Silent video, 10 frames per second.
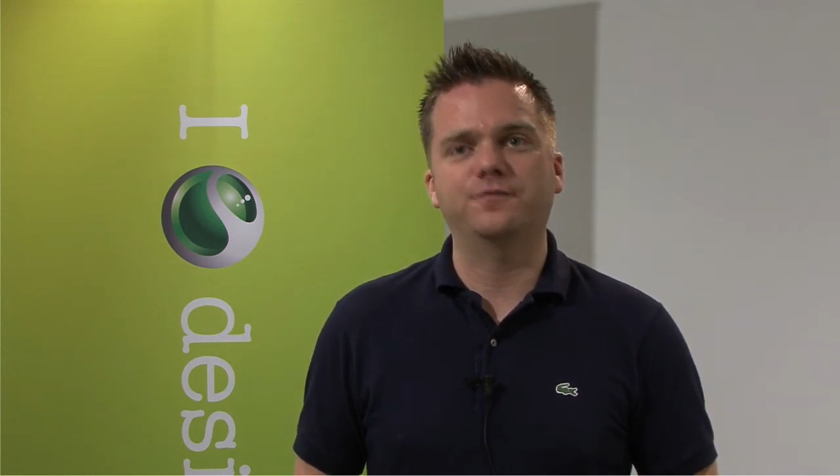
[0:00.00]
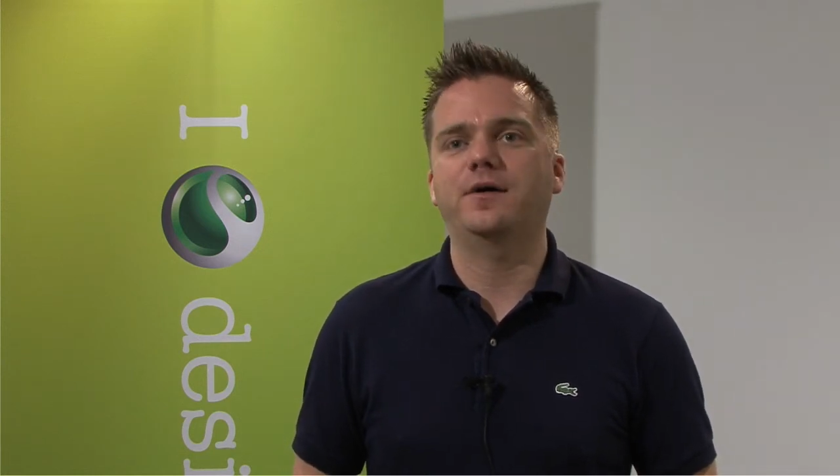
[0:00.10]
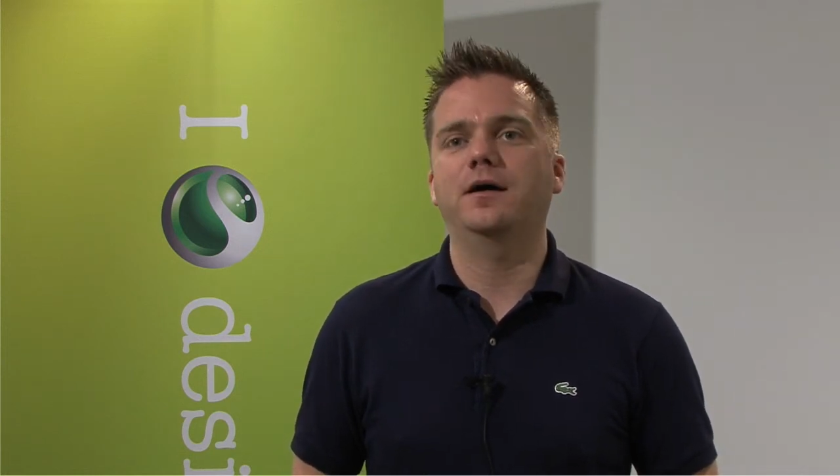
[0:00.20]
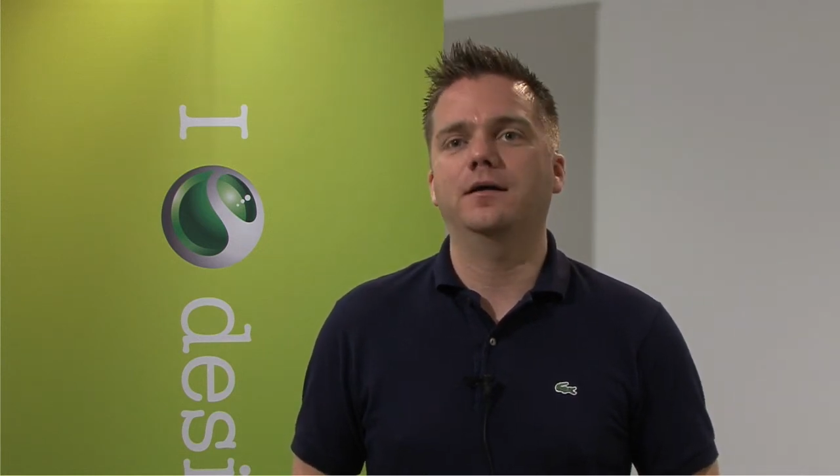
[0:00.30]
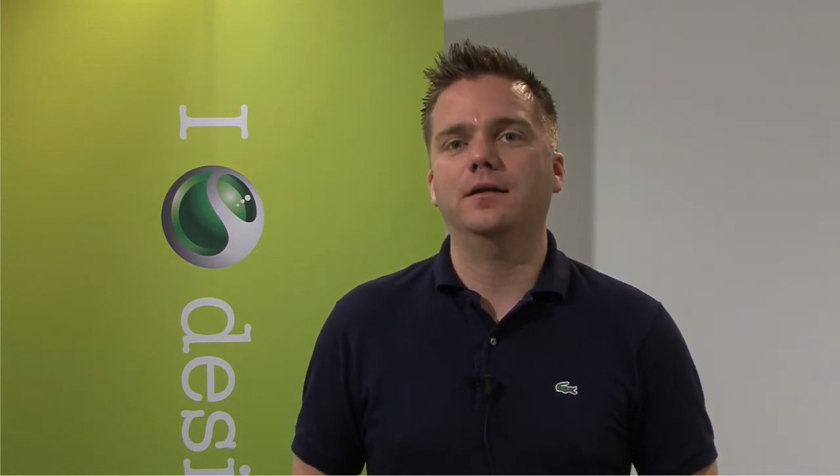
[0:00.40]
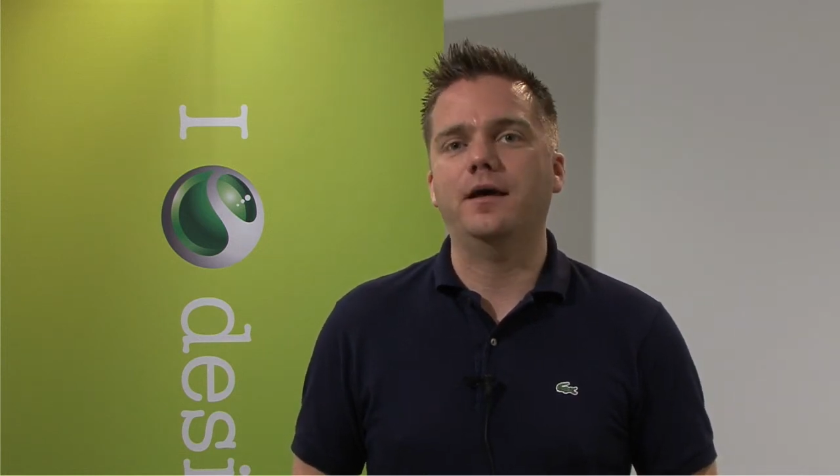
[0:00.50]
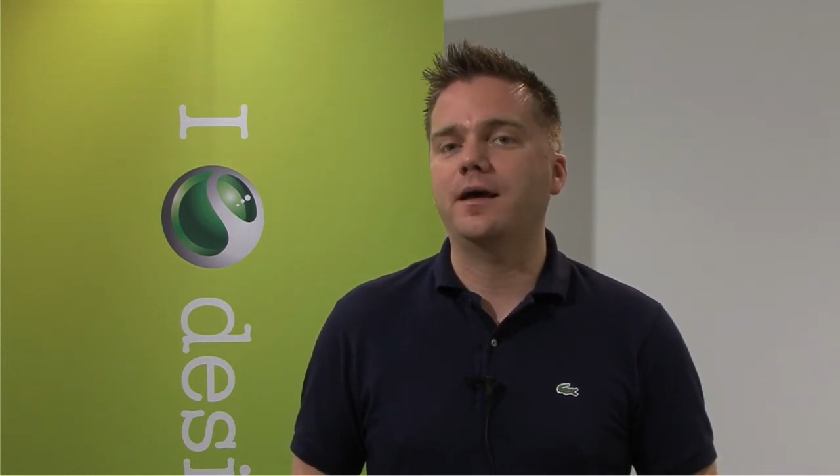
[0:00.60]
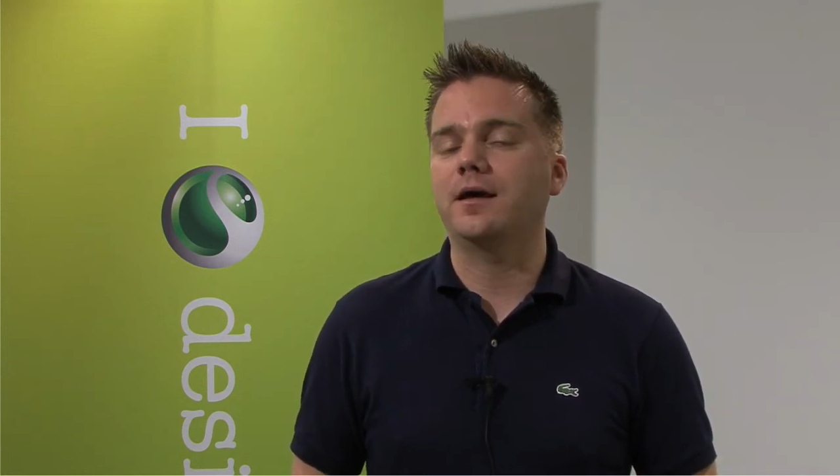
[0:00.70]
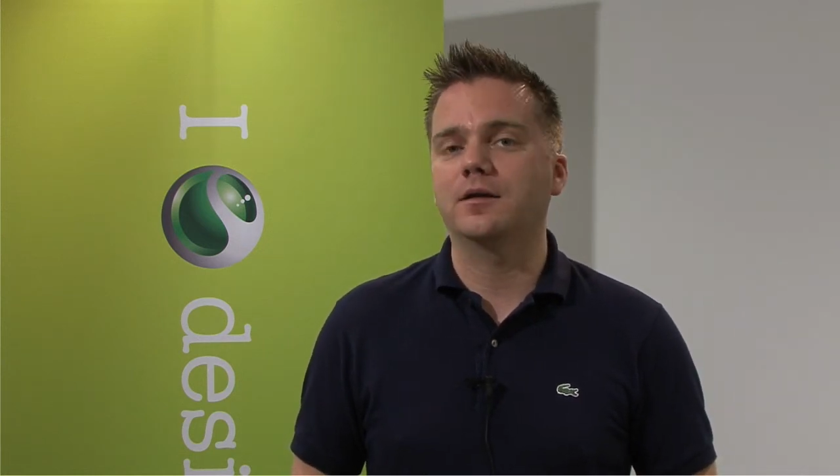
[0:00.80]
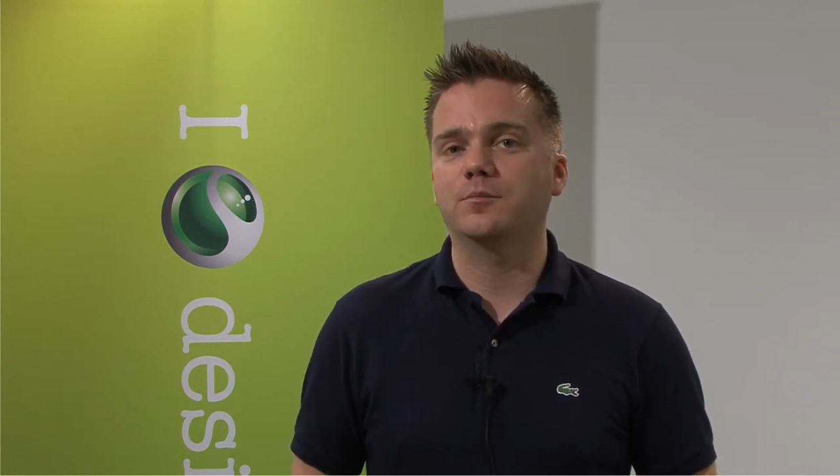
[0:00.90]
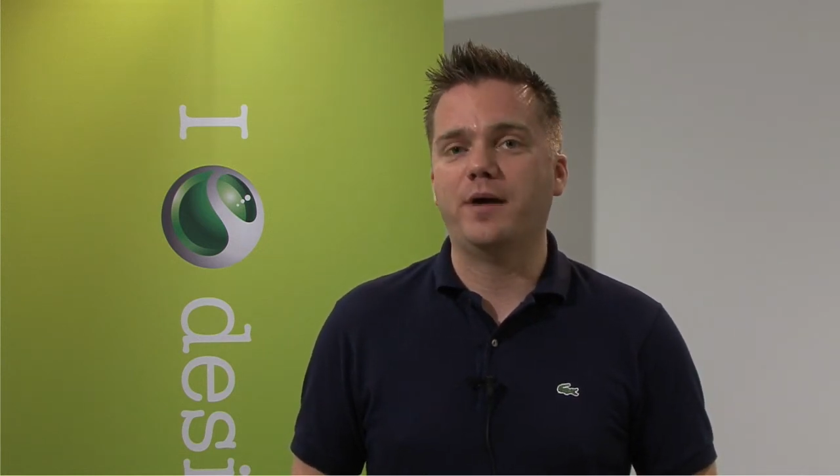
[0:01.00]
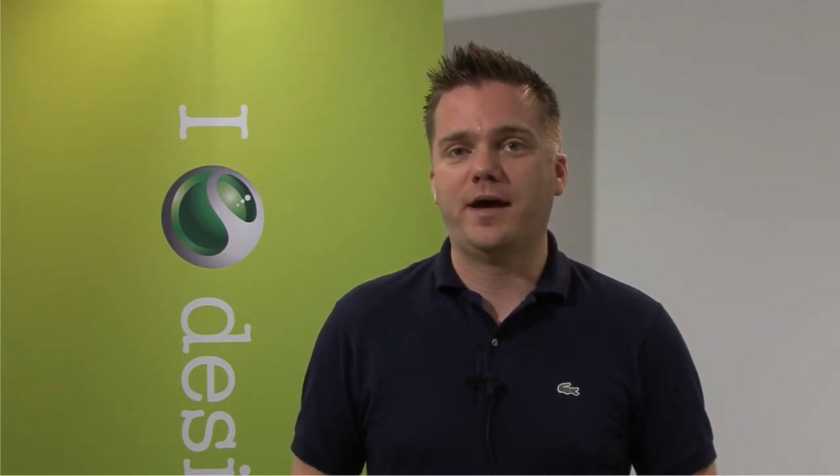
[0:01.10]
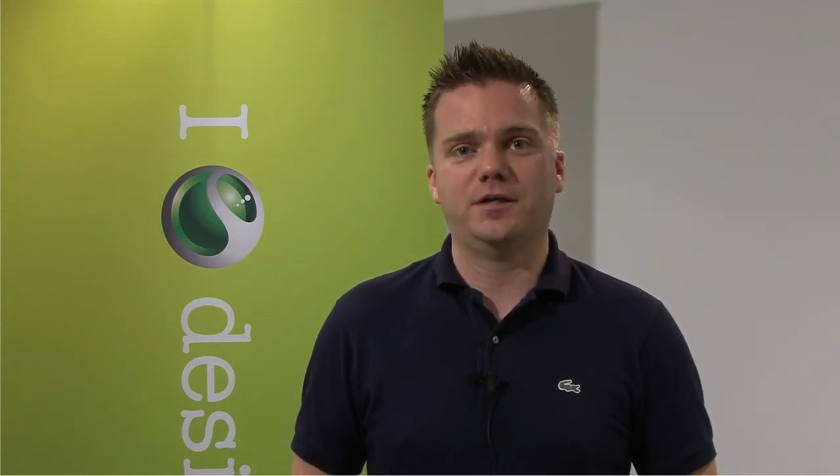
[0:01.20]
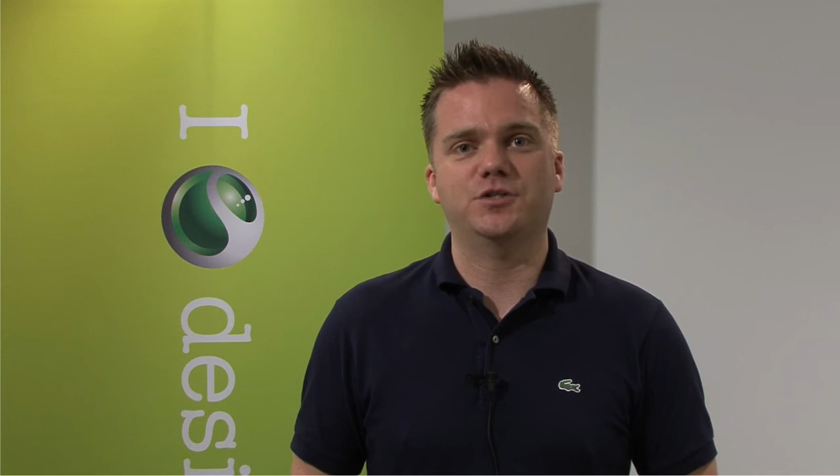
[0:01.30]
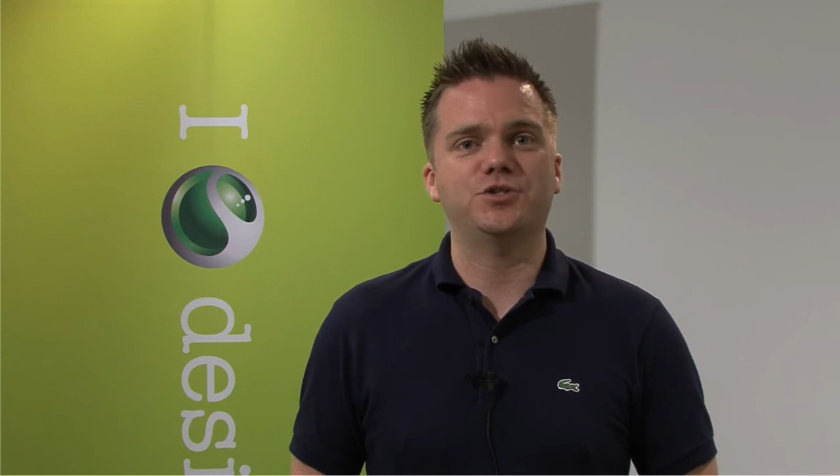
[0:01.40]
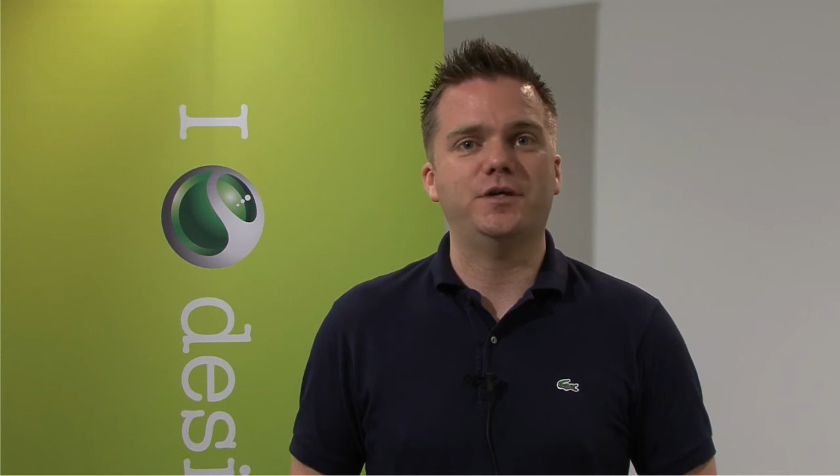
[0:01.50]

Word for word: file and package